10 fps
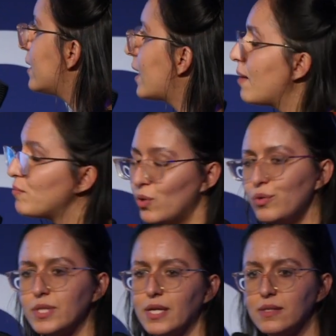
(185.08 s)
I'm
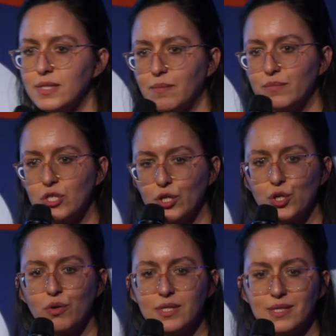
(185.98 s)
losing some
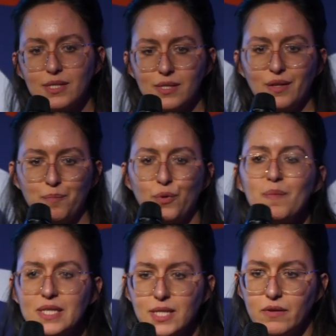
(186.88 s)
security
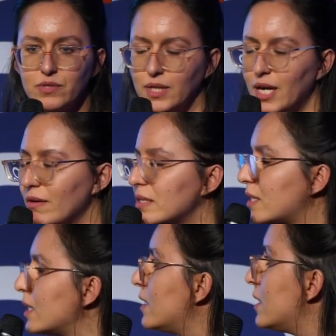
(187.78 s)
primitives,
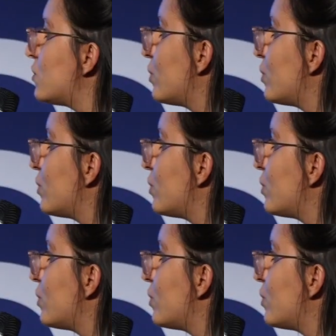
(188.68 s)
guarantees with